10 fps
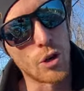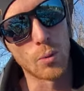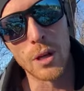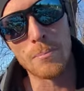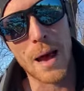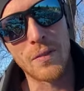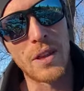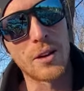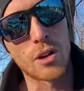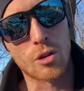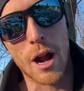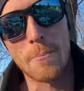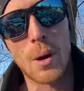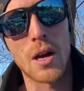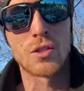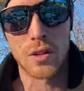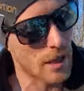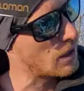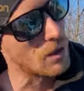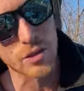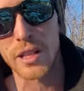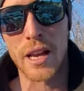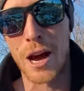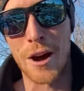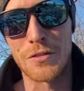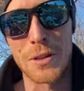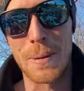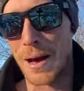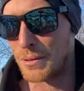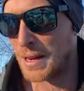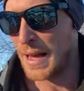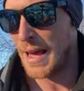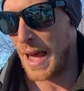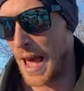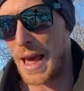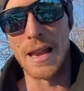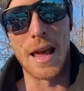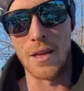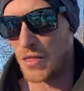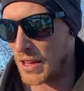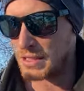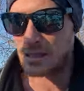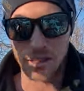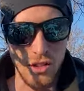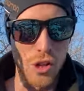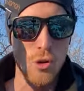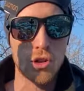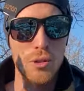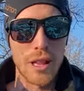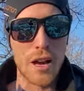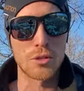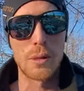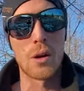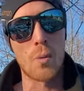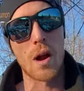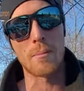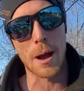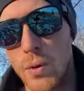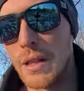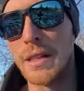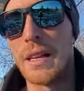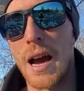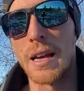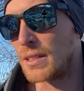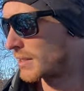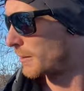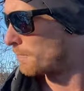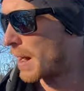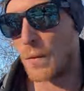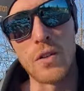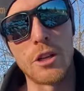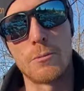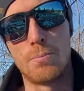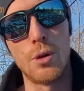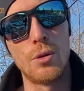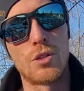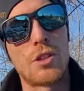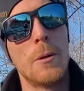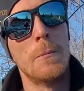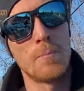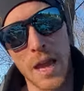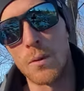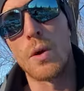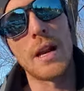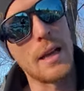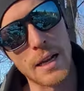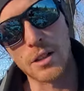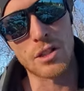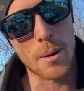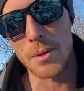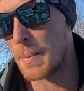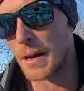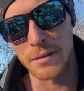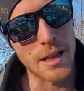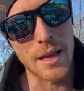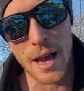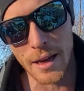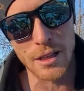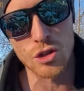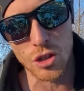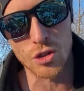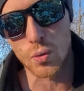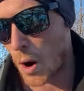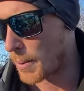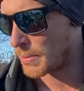your real mountaineering crampons so that you don't slide off the mountain. And this snowshoe allows me to wear my really nice mountaineering boots, and when I get on top of the mountain, I can just swap